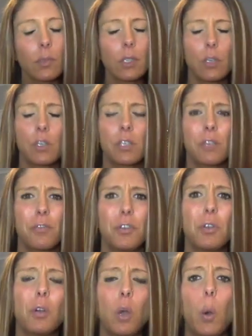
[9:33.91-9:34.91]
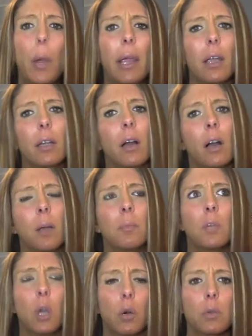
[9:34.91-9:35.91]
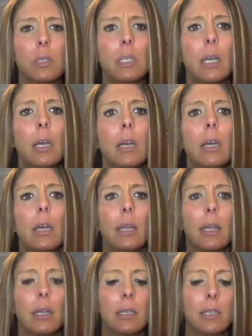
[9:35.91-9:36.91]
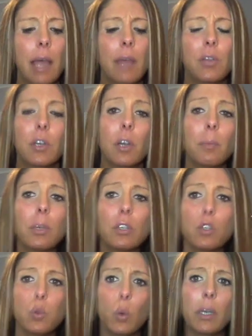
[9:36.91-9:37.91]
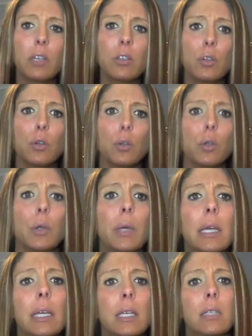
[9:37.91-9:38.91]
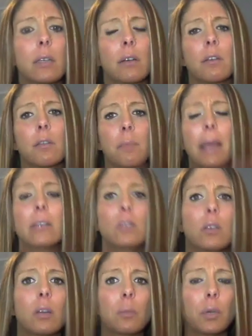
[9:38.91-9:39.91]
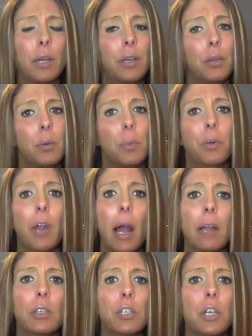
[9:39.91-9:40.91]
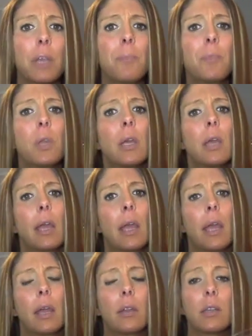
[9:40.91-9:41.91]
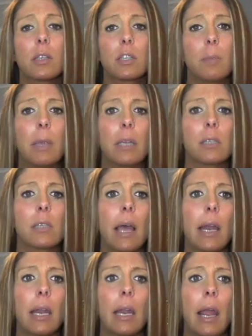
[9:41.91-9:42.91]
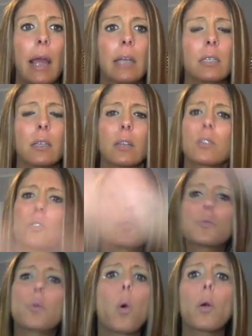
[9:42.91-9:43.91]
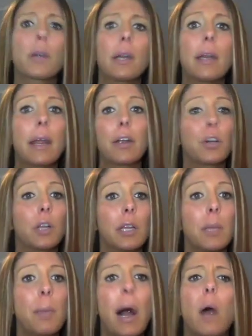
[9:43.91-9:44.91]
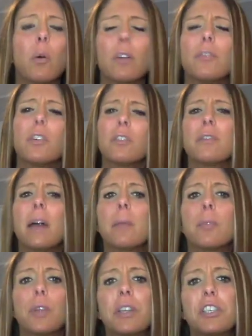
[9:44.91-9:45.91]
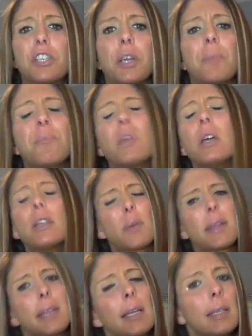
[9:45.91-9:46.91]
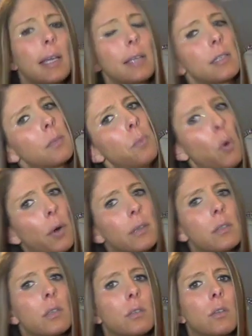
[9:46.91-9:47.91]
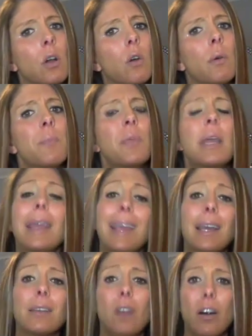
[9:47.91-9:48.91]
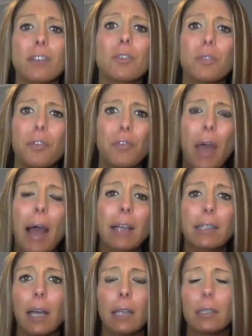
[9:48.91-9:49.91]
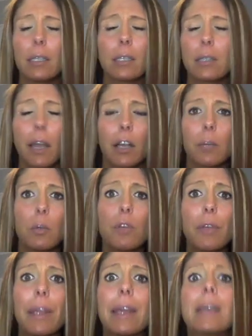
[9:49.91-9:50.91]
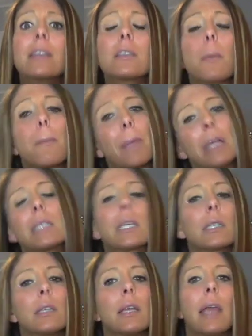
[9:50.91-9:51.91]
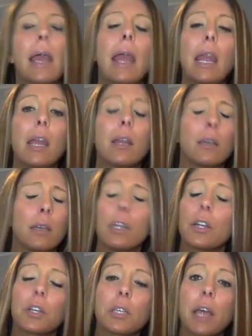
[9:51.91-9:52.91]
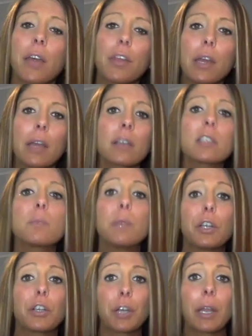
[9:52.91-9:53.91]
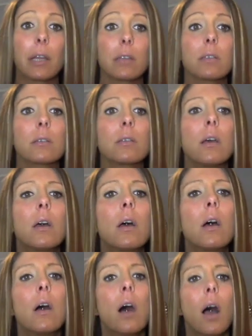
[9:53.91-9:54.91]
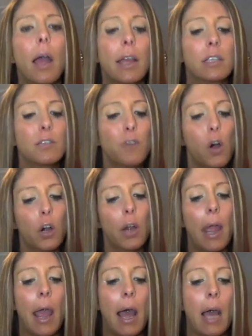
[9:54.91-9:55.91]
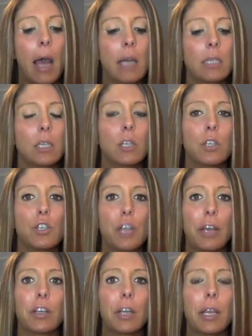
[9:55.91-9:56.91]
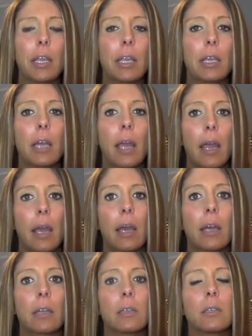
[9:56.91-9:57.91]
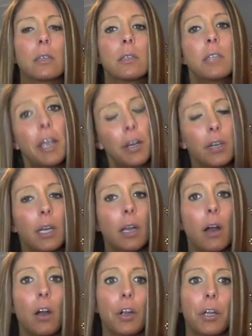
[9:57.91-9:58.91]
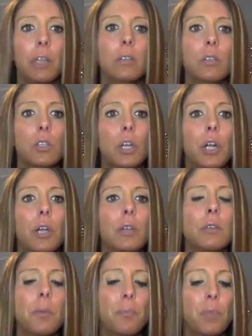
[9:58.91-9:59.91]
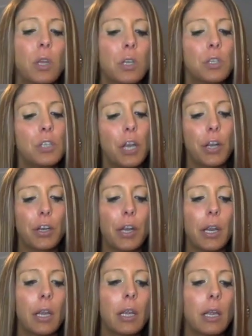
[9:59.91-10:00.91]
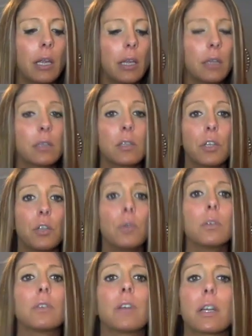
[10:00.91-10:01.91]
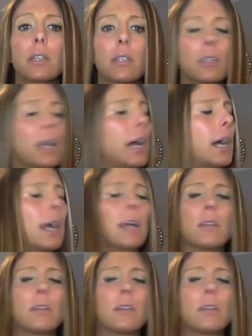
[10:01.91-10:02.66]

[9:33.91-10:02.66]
Just a few quick notes is that the number 22 is a master number in numerology, and this means that it has an extraordinarily powerful vibration. So I think that's important to note. And also the fact that the entire movie is basically a near-death experience. As far as Jerry and Terry are concerned, Jerry is the universe, God,